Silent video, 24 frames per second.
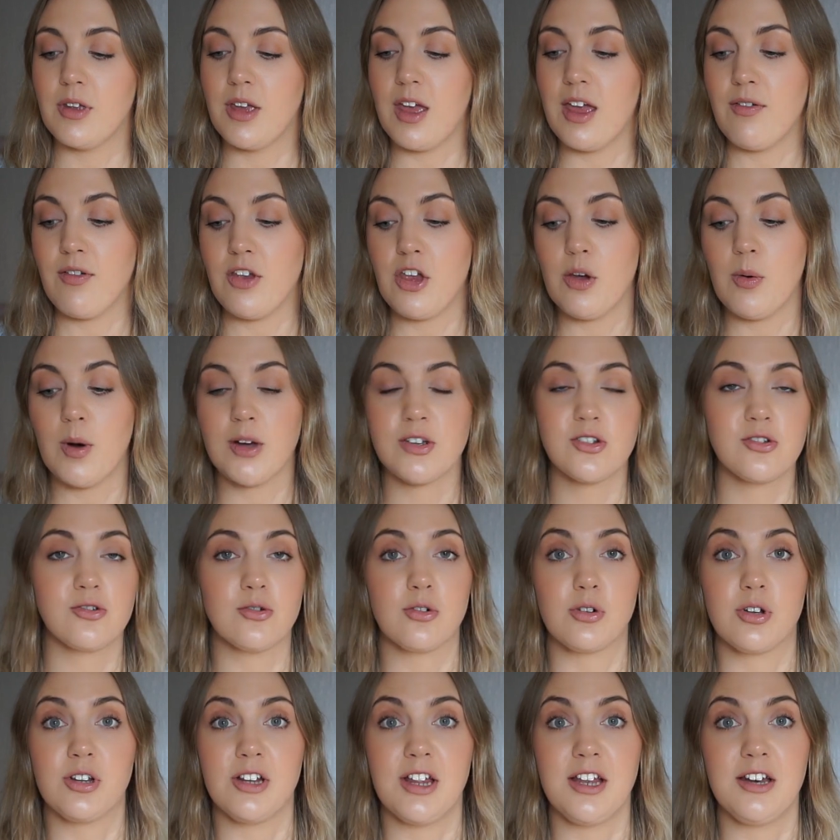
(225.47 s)
If you are
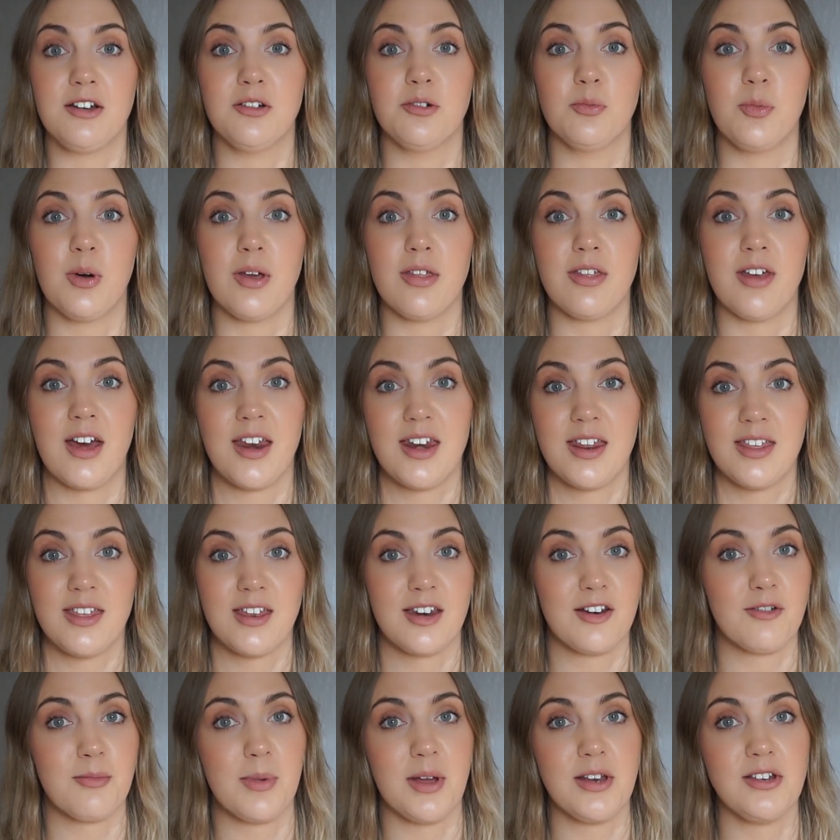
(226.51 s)
struggling with
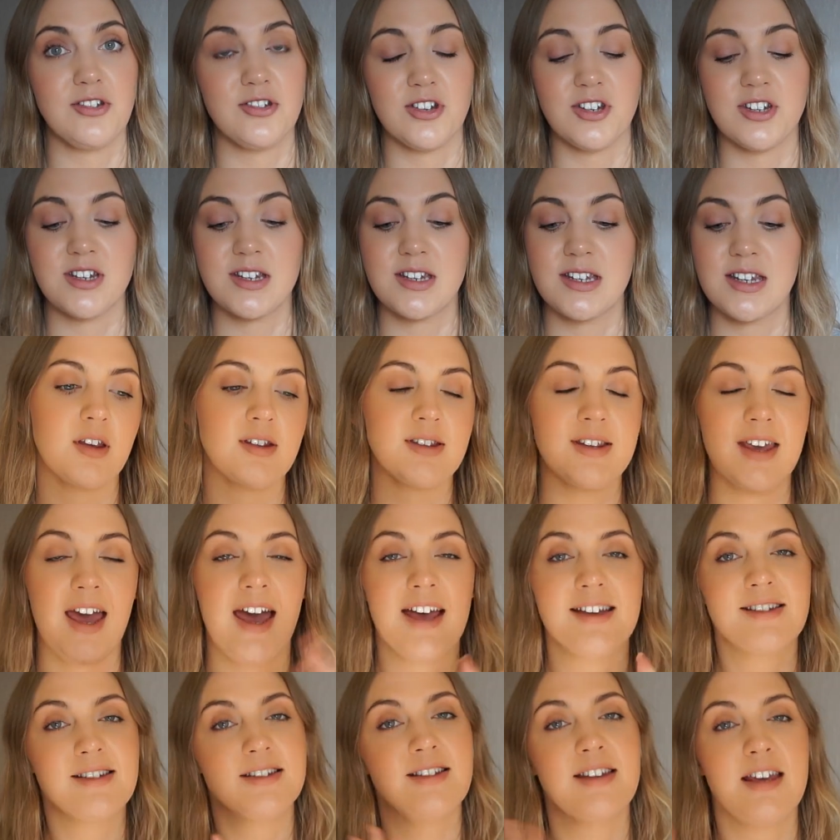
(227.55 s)
anything I mentioned,
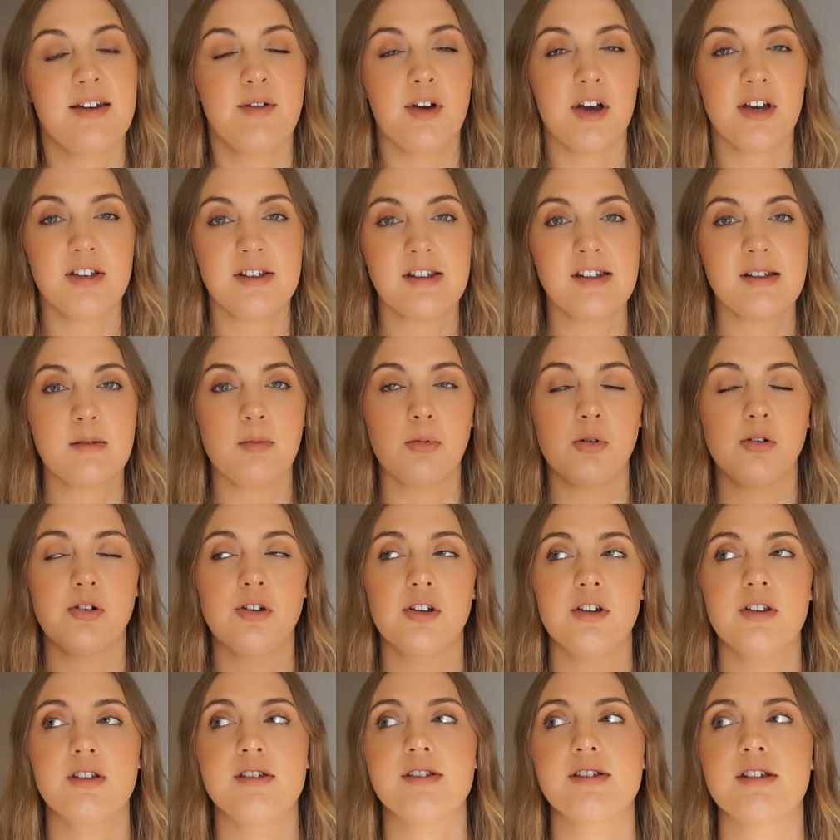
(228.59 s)
scarcity versus
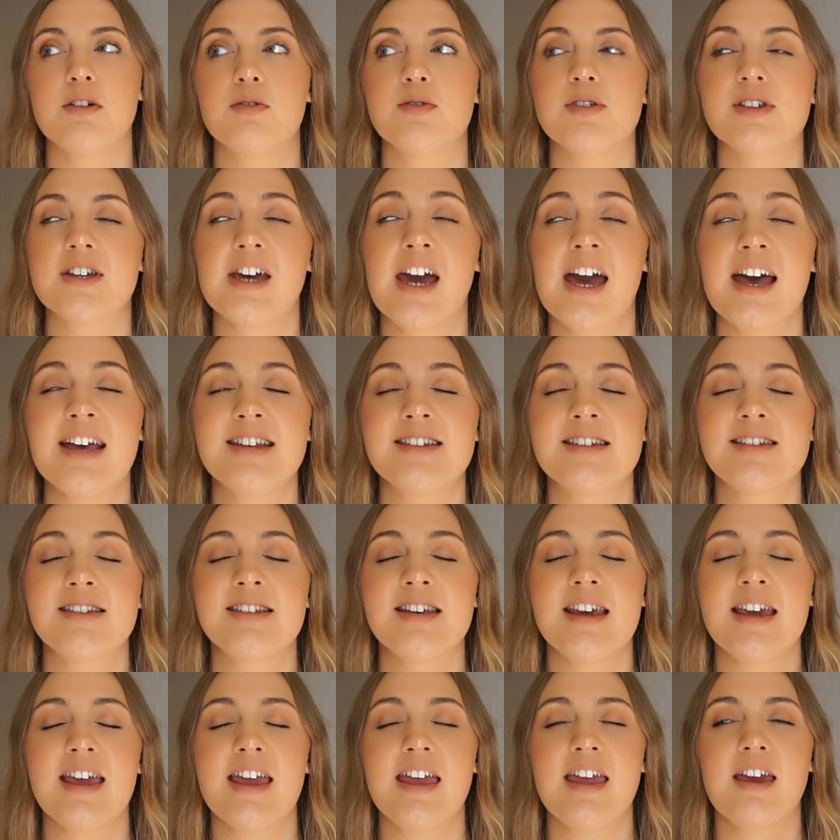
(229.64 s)
abundance. So
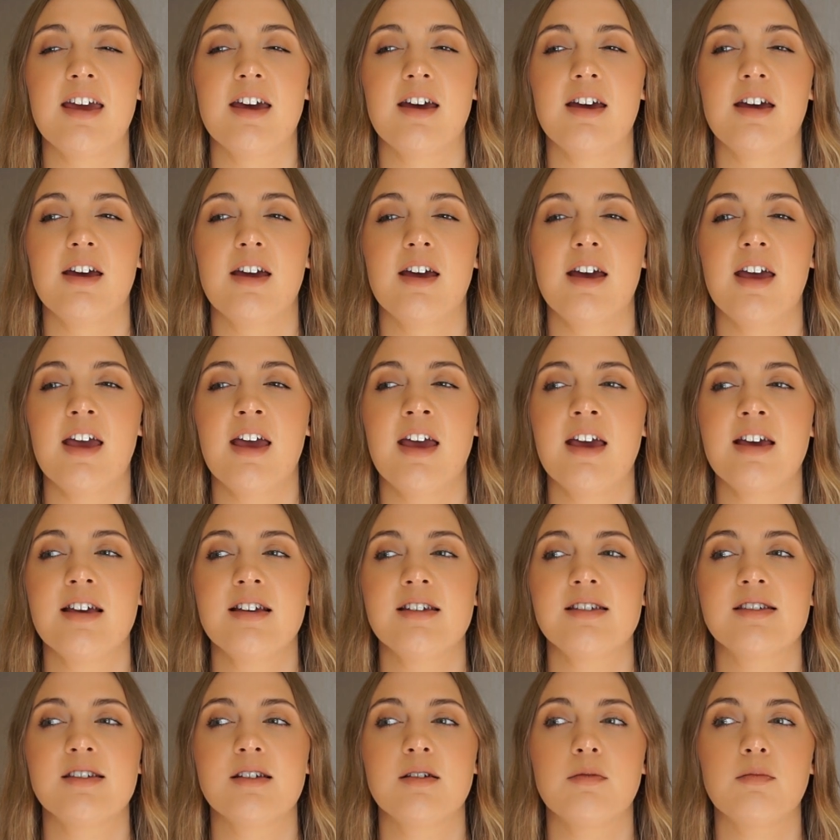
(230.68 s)
scarcity
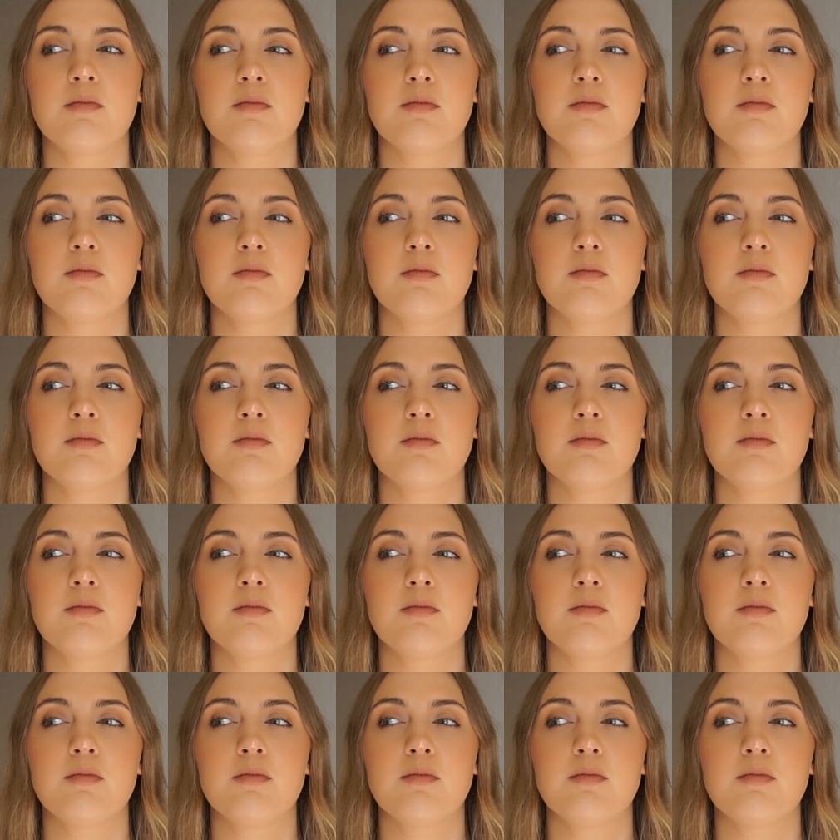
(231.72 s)
is